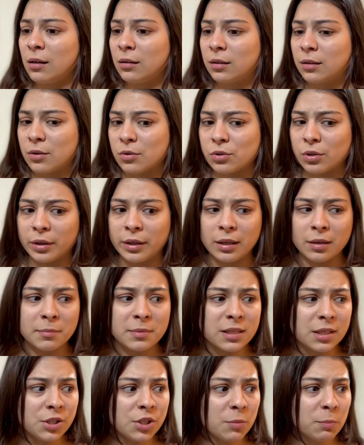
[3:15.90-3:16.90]
just wanted to feel
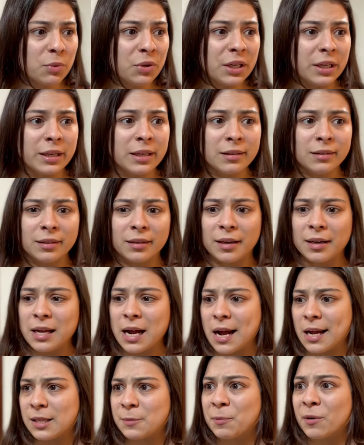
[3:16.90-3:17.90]
beautiful.
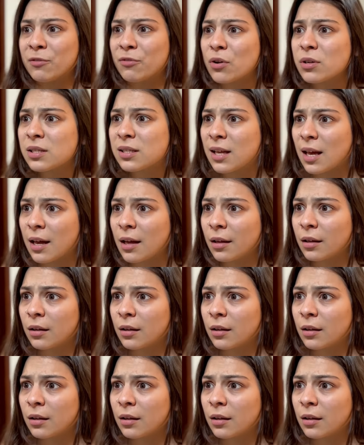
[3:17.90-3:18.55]
Actually, for you.